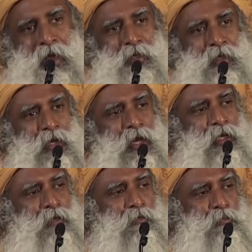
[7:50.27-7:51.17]
had the
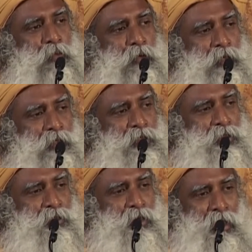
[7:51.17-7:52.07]
kind of
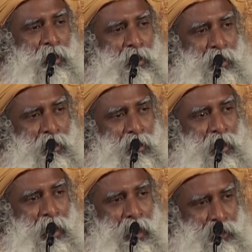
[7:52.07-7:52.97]
importance
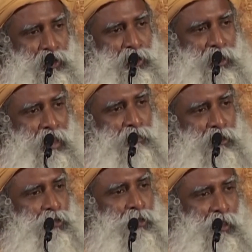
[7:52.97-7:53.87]
as it is
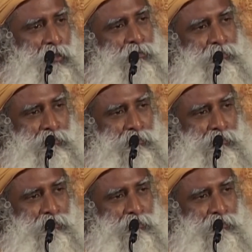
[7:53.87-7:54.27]
having today.